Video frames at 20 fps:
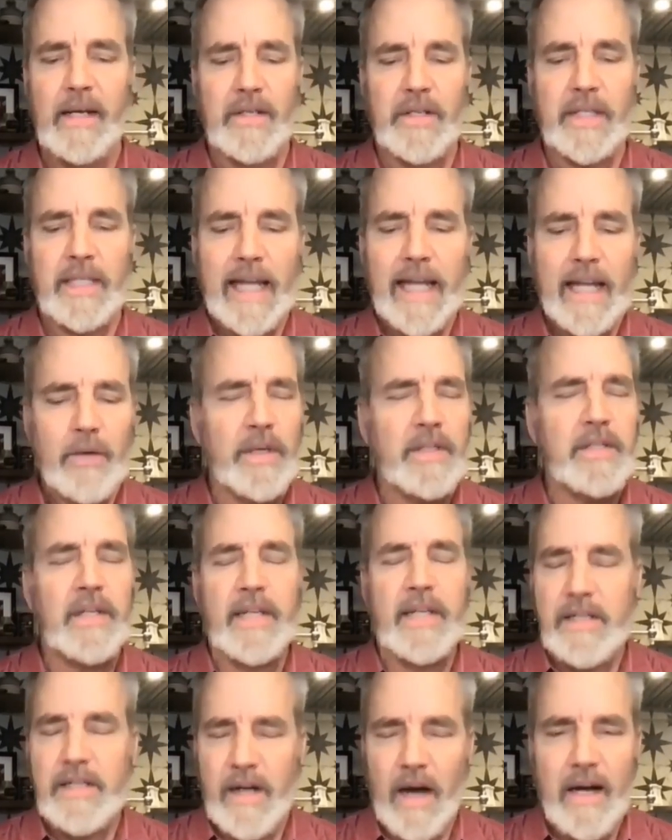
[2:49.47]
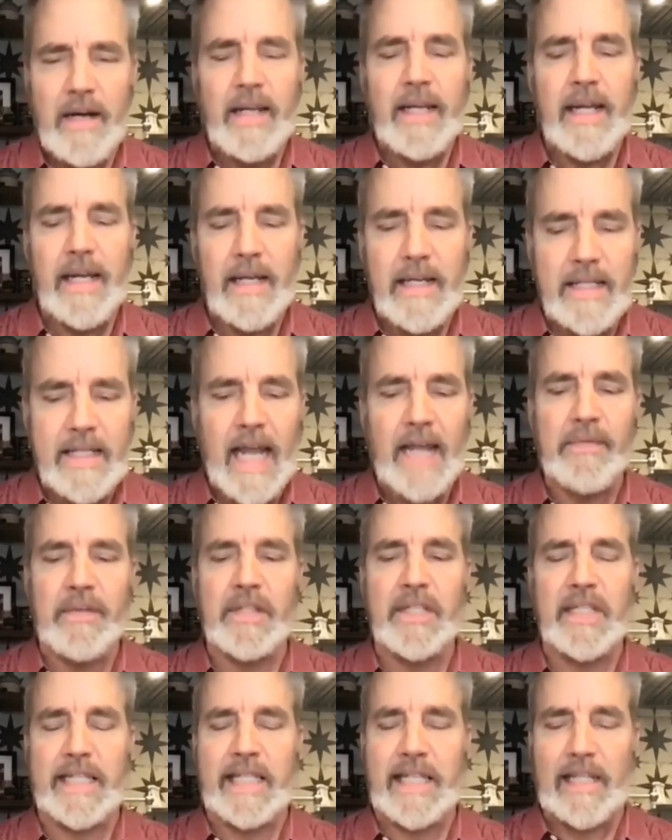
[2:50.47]
Just like when young King
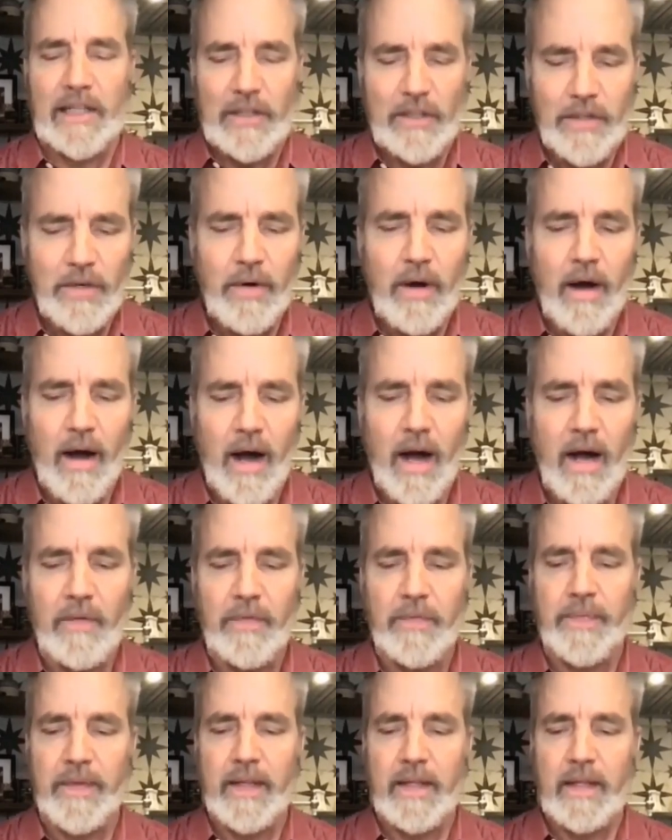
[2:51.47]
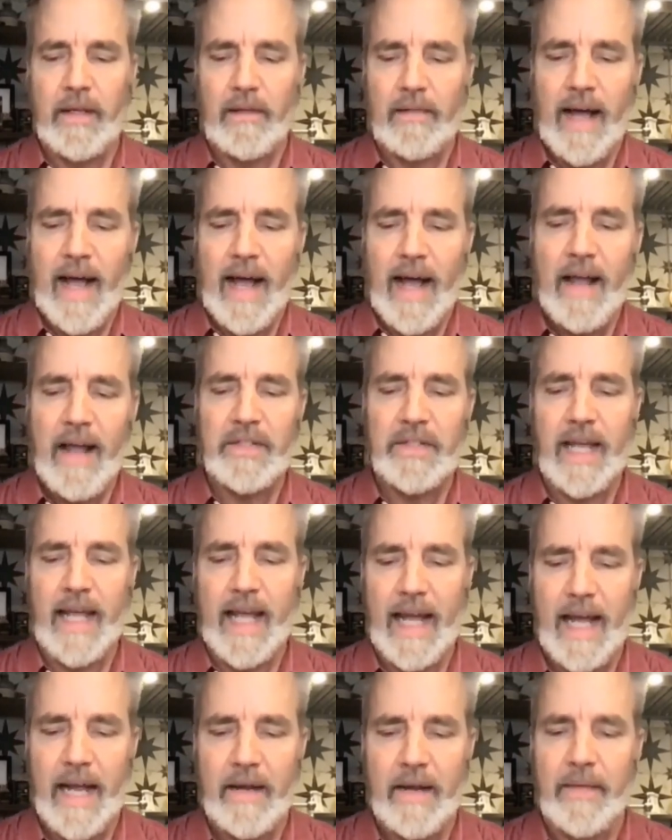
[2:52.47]
David slew off Goliath's
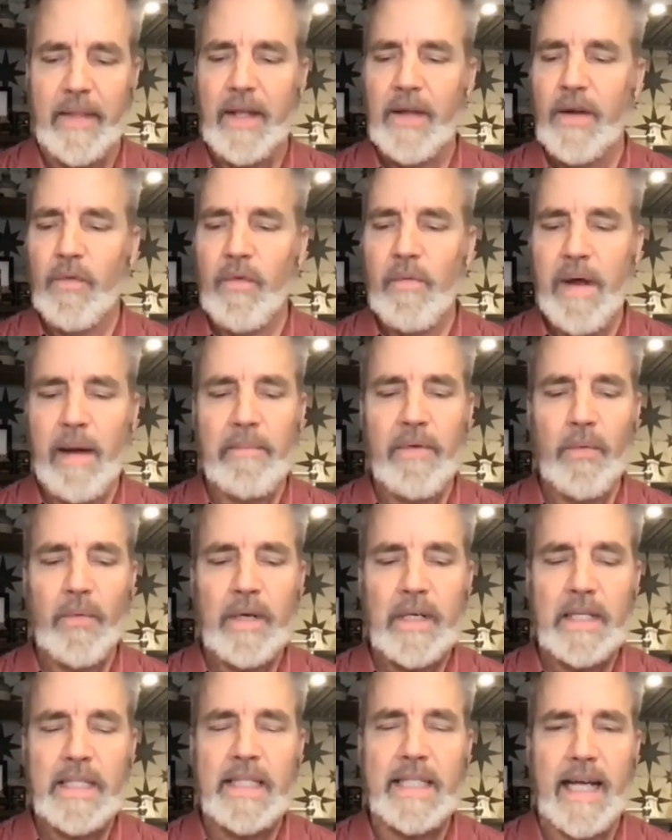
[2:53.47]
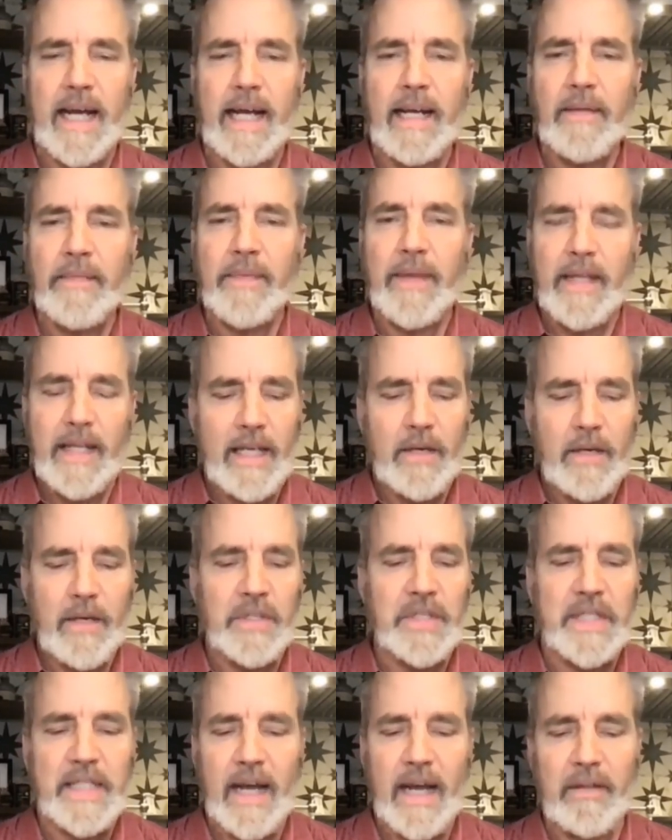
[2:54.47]
head. Remember what he said? He
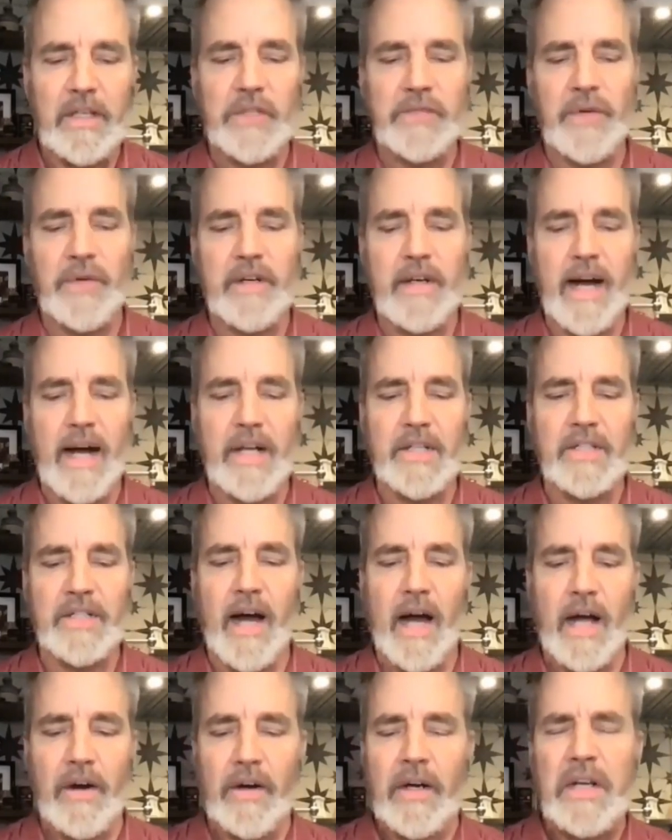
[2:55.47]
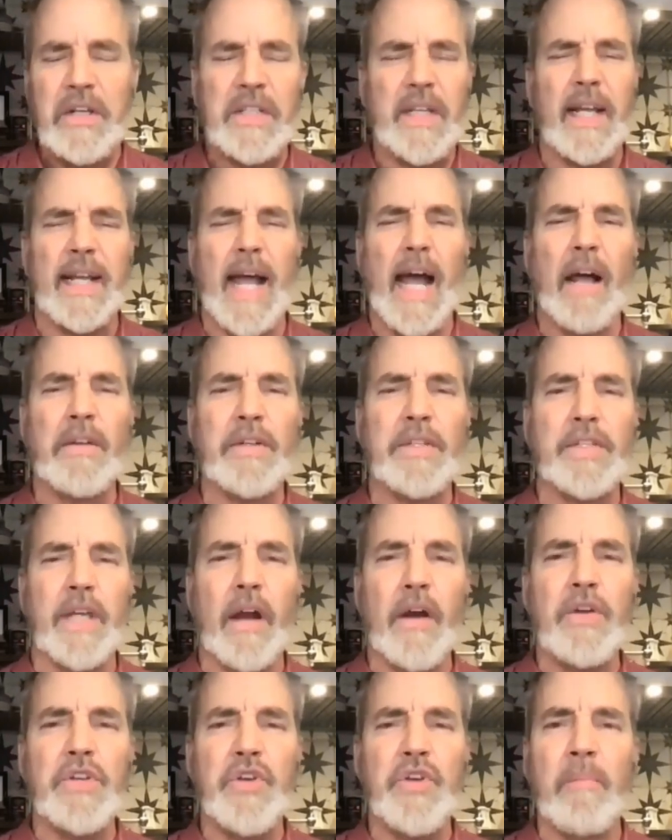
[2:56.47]
was zealous for God's honor. And he said, How
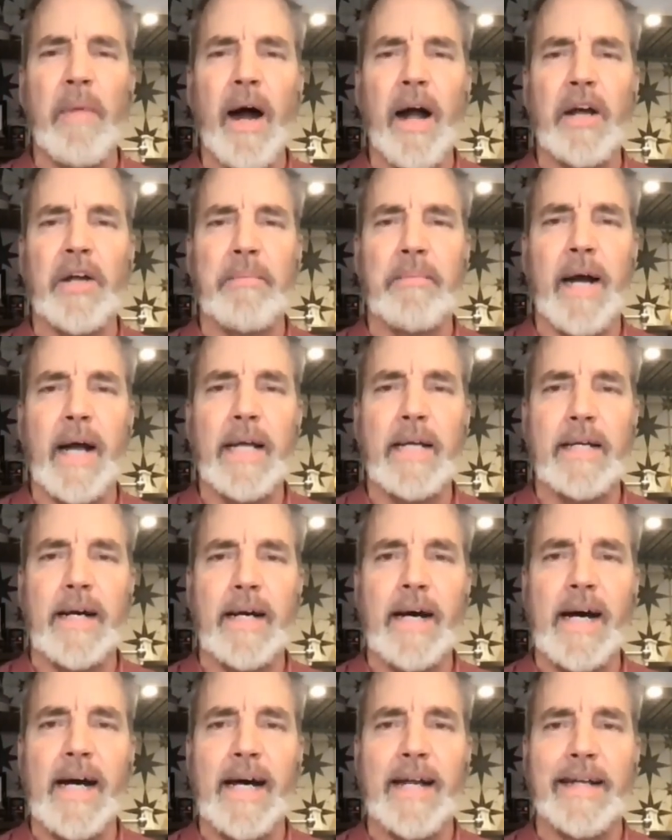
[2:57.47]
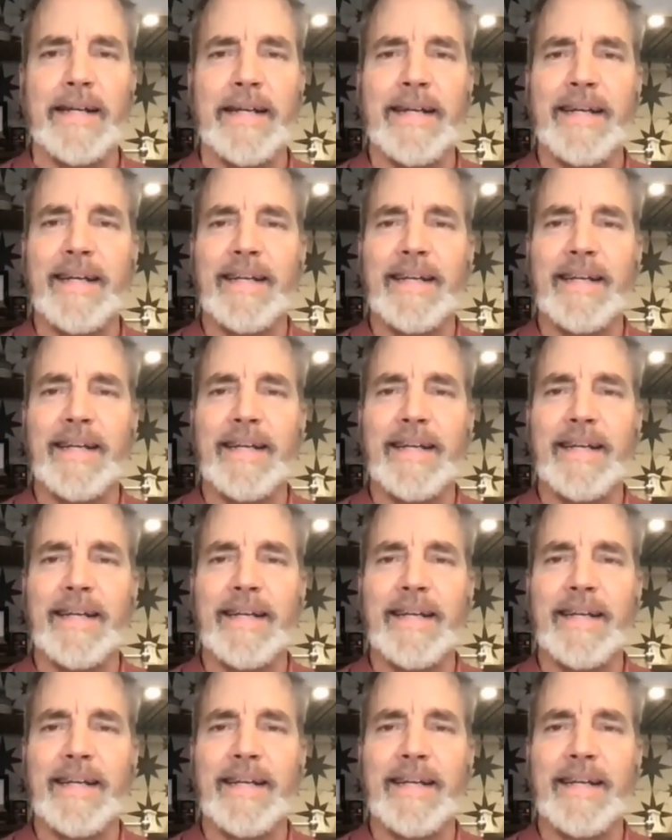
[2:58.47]
dare you mock my God?